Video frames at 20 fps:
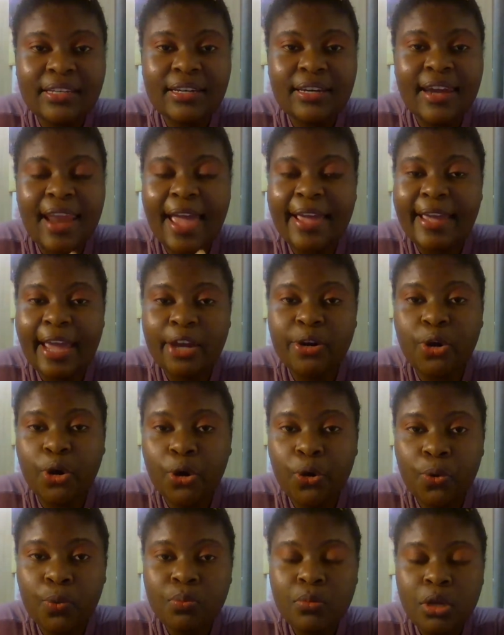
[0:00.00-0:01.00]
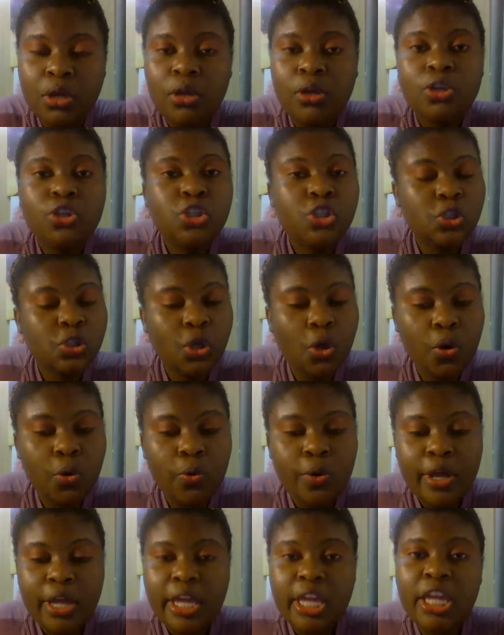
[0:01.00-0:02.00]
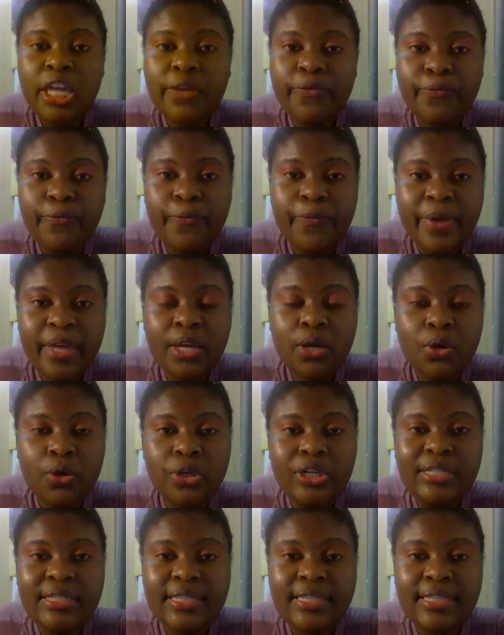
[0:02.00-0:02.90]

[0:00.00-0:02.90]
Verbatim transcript: like at home so if we could